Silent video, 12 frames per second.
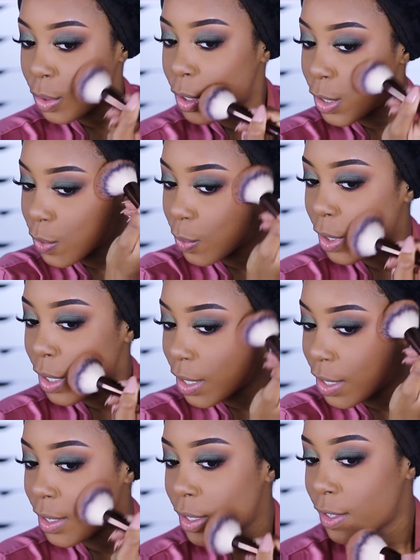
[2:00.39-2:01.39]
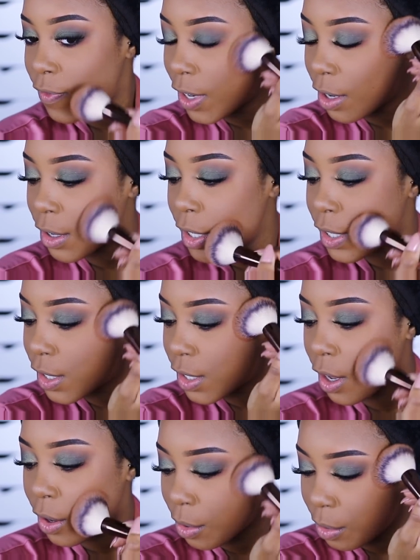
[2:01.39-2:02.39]
this one is very
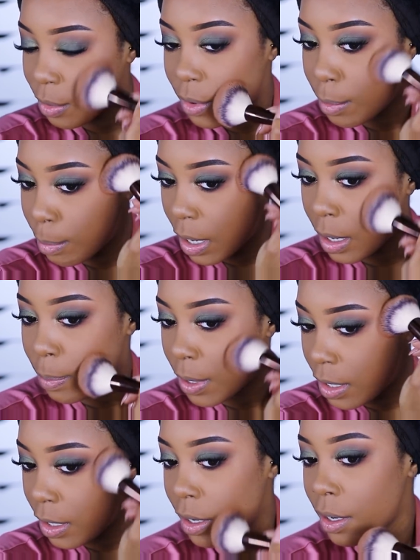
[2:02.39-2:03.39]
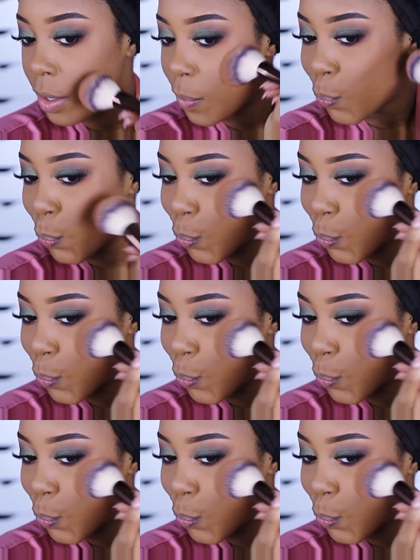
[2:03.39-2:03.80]
subtle in my opinion